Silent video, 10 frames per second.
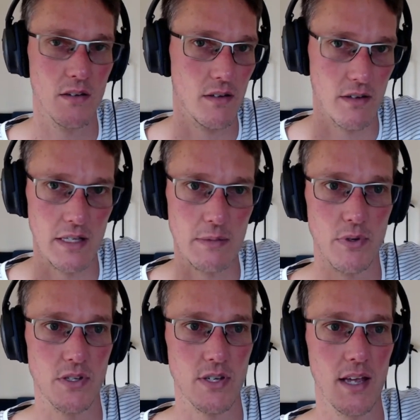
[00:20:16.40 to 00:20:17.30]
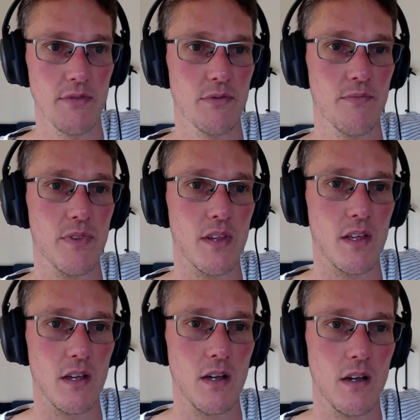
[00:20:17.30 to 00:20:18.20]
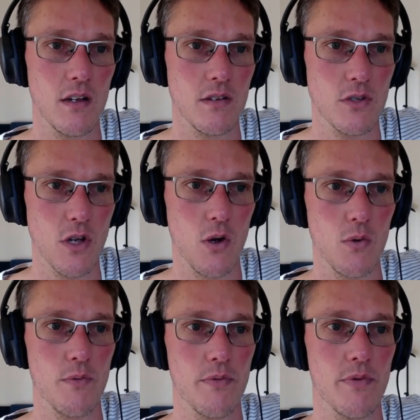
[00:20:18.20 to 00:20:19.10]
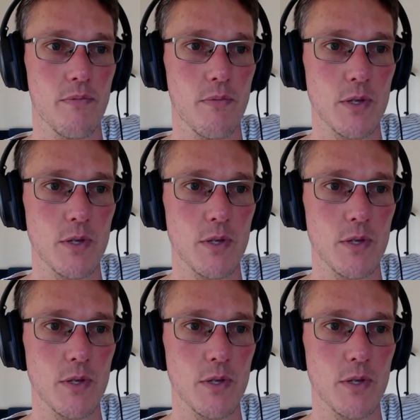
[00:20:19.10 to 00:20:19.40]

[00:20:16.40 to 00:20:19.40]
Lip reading: is pretty safe. So there's